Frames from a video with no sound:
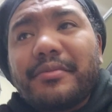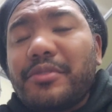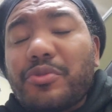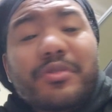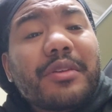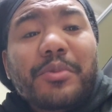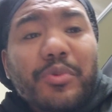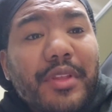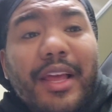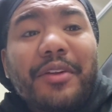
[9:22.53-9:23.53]
do something
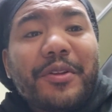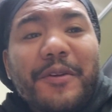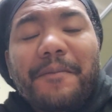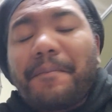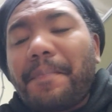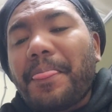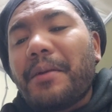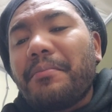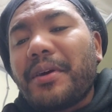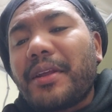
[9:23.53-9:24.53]
with. I don't know.
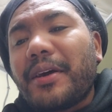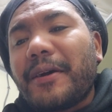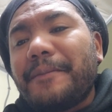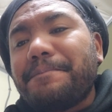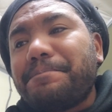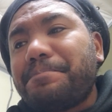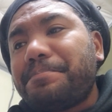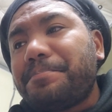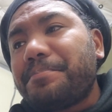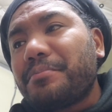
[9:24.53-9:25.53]
But
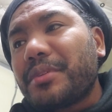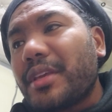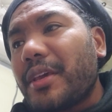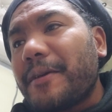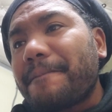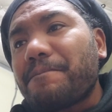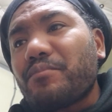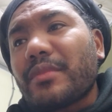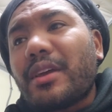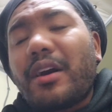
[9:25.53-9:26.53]
yeah,
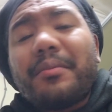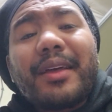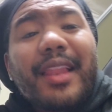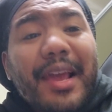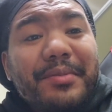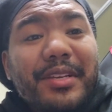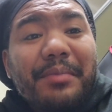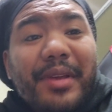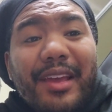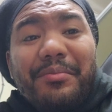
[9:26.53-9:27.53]
on my
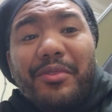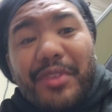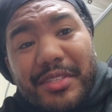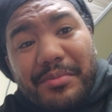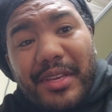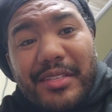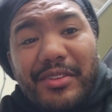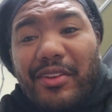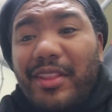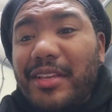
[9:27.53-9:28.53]
laptop, I have my resumes
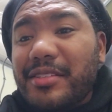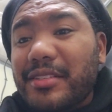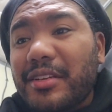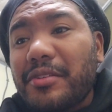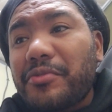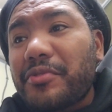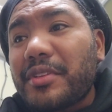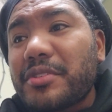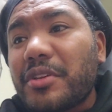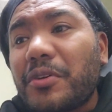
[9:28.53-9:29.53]
and all that stuff.
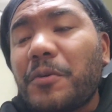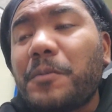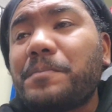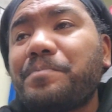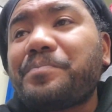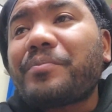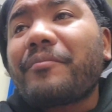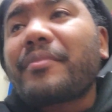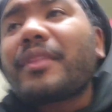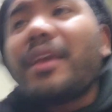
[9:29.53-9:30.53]
So
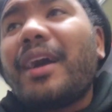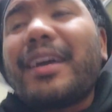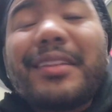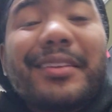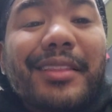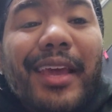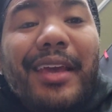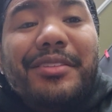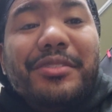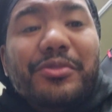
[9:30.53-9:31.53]
I need
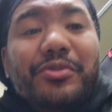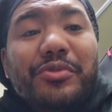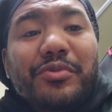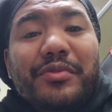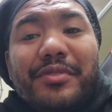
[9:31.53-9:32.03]
that to